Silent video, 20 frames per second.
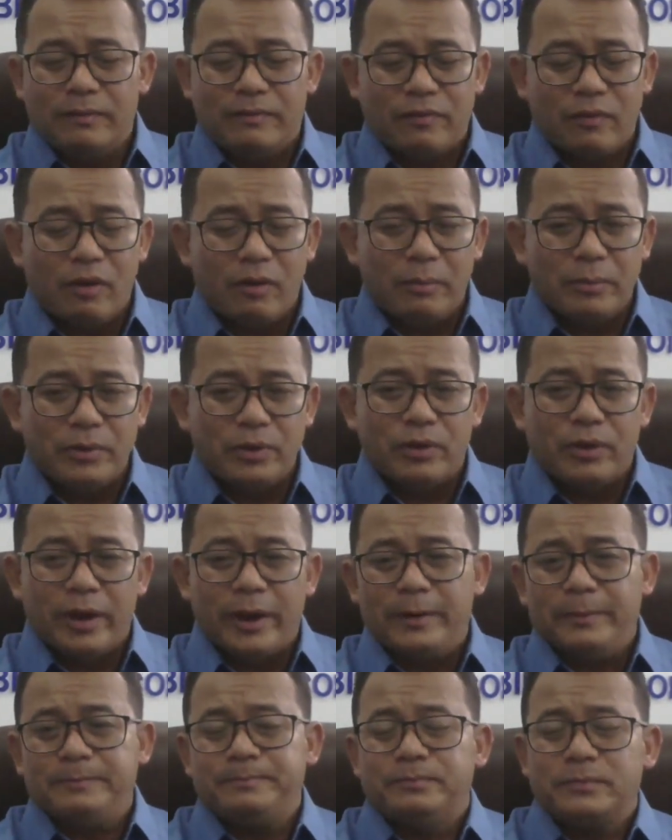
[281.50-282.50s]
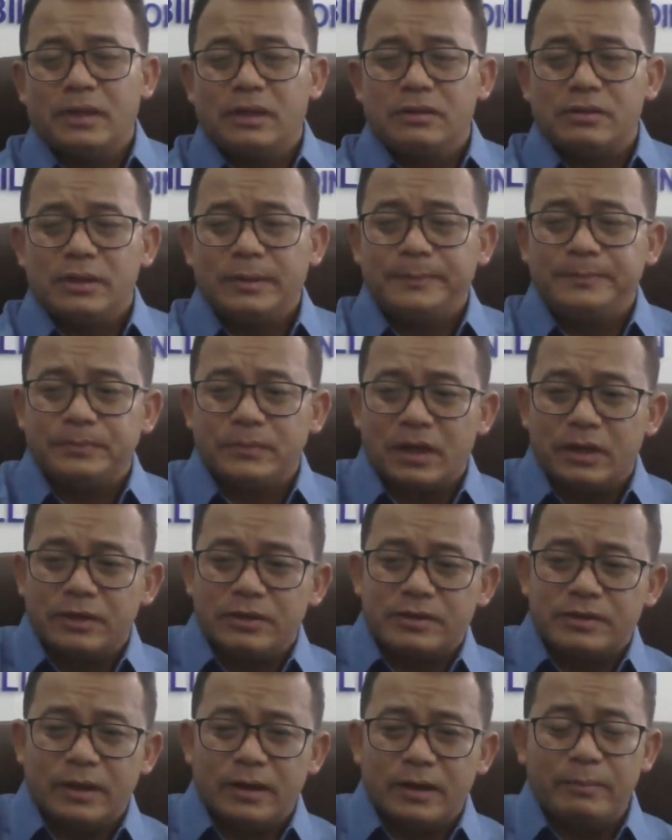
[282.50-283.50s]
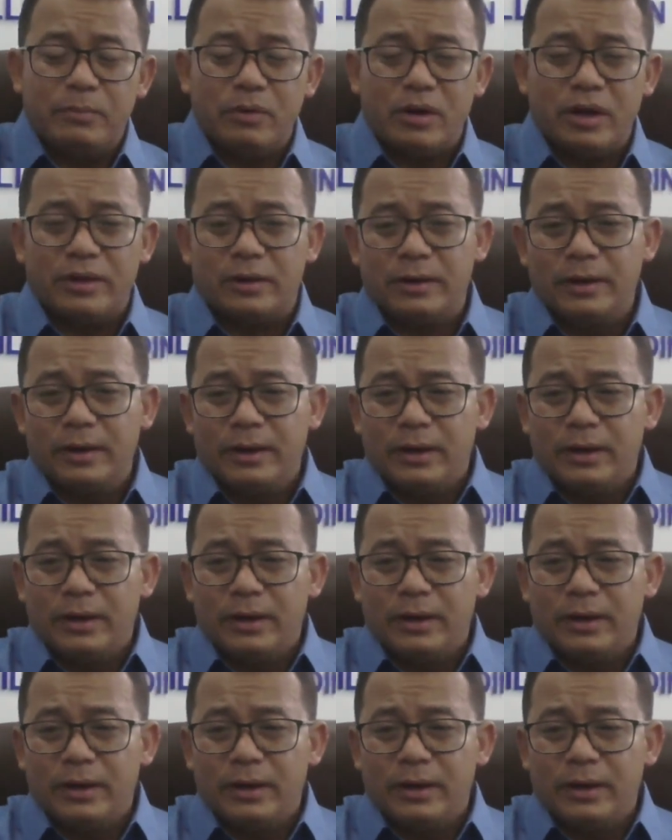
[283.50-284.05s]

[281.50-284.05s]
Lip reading: from your end, brother.